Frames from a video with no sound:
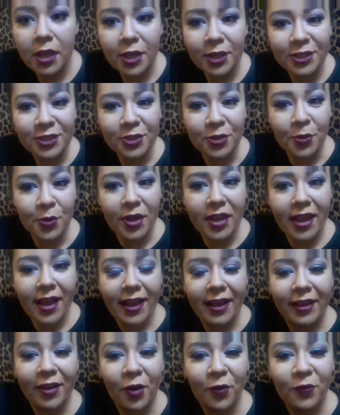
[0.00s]
So yeah,
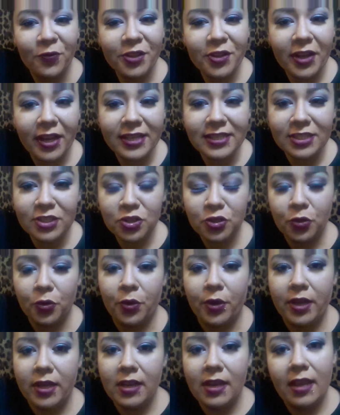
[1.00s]
hopefully you guys
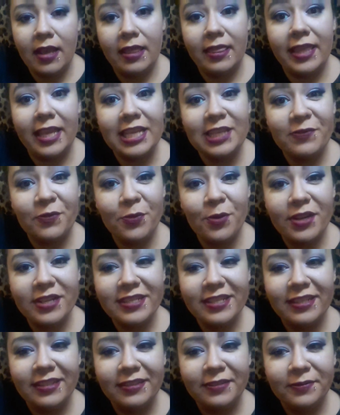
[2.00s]
enjoy. Thanks for
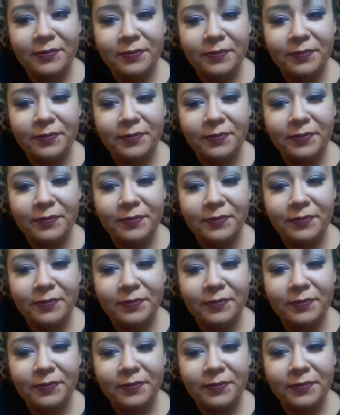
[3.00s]
watching.